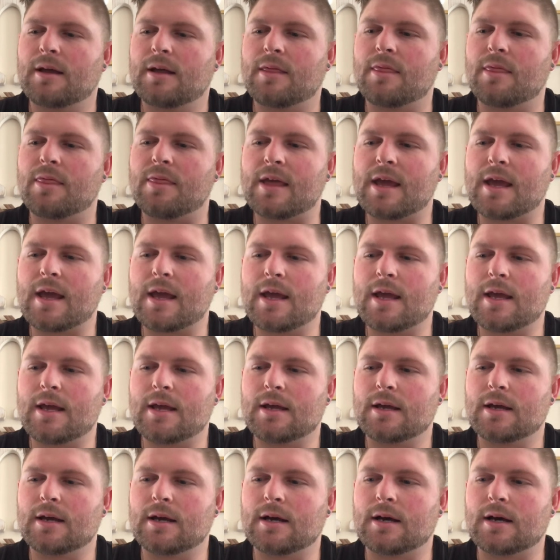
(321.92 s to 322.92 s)

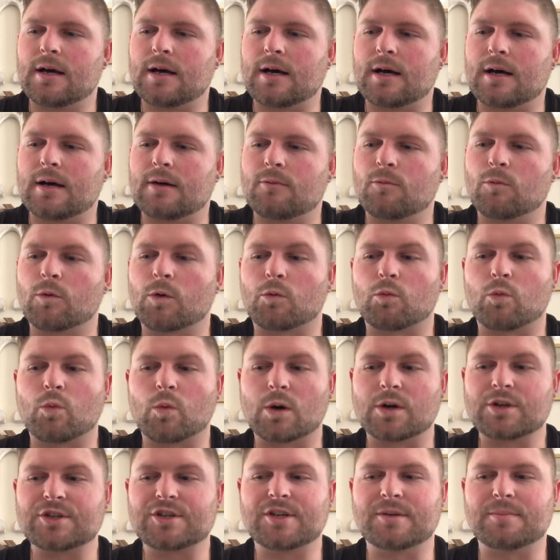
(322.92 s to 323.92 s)
they were
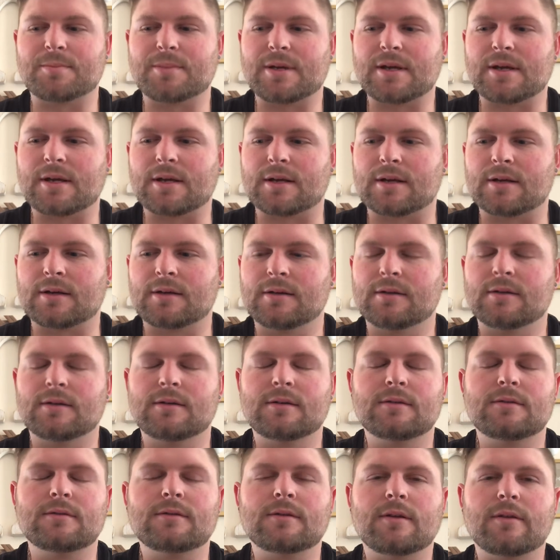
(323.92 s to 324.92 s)
worshiping
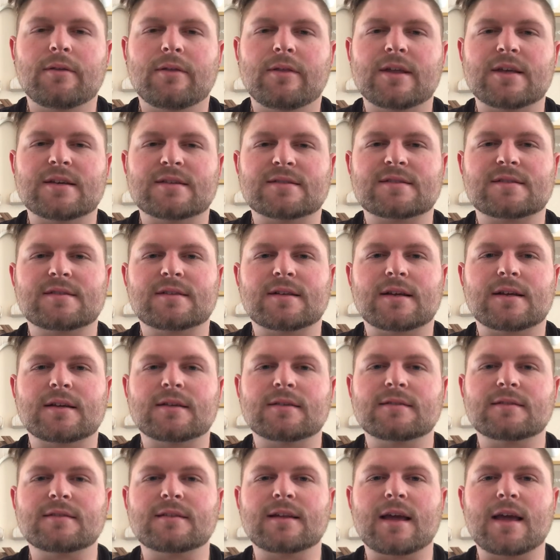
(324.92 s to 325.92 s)
these
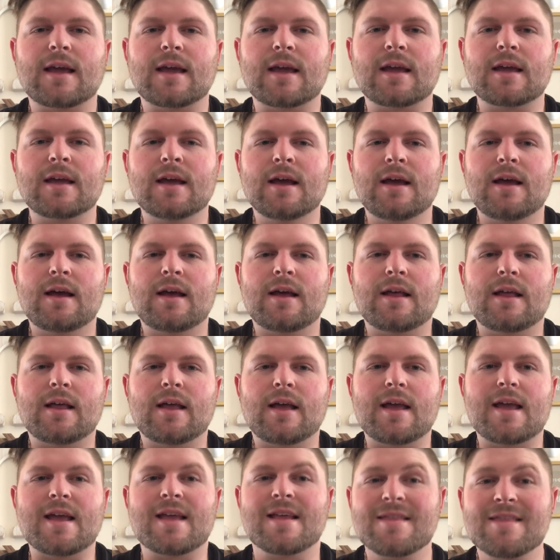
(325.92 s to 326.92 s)
things. They,
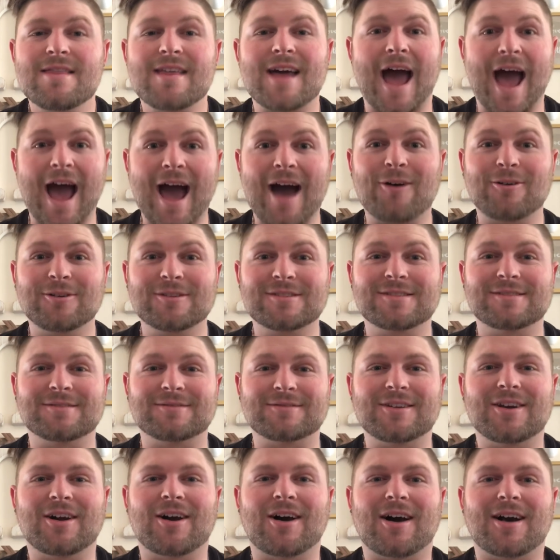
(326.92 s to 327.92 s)
in the house
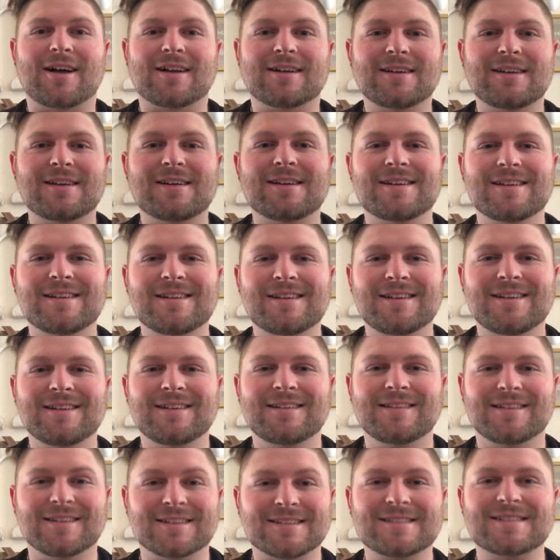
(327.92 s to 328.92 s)
of God, in
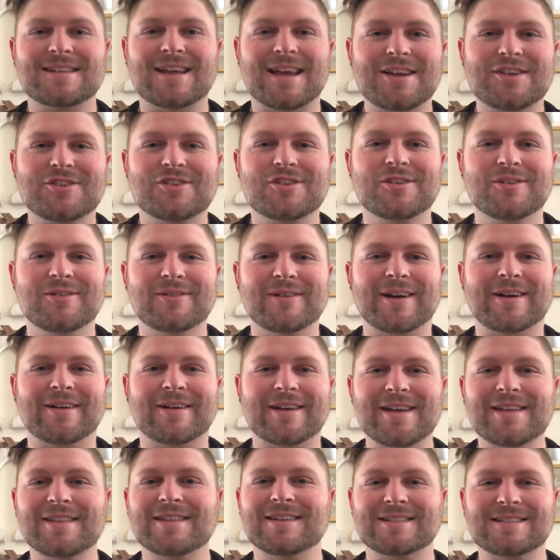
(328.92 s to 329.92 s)
the
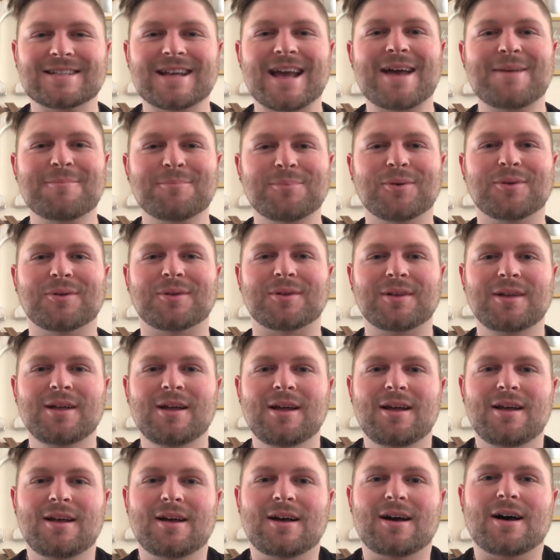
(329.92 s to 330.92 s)
sanctuary, in the temple
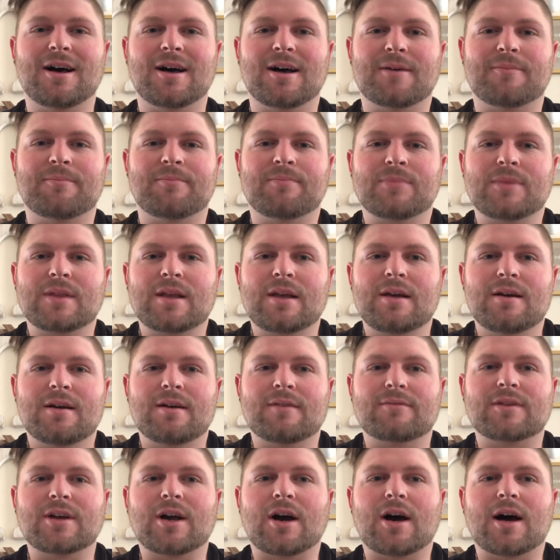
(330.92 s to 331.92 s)

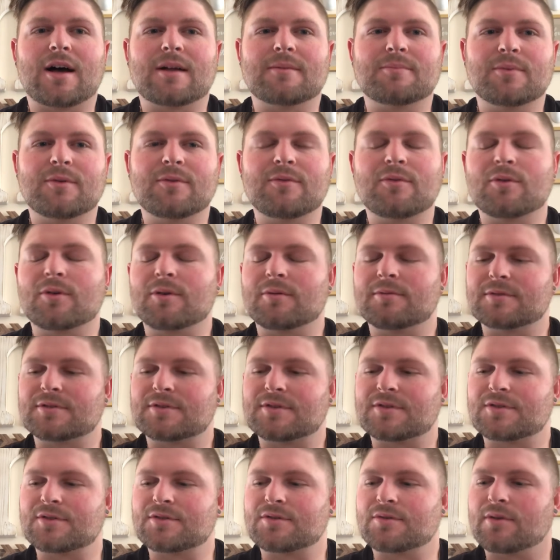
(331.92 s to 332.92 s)
of God before it was
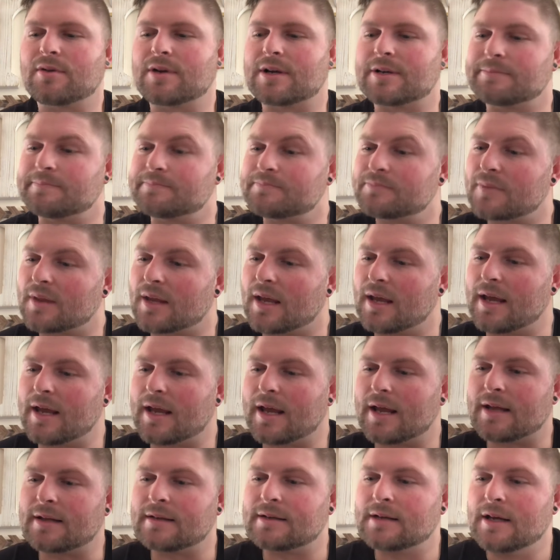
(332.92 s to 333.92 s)
destroyed.
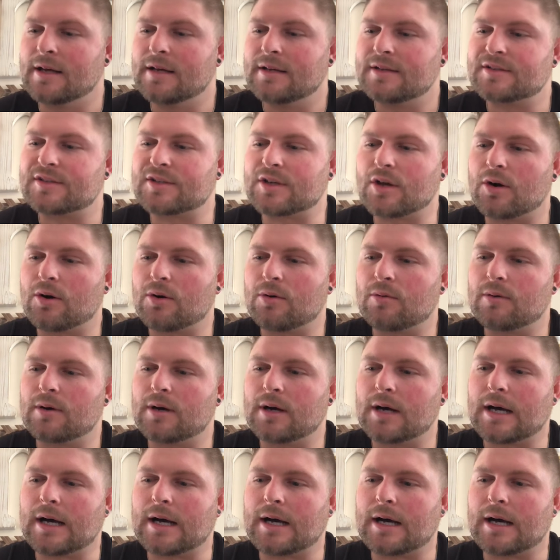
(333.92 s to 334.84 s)
And so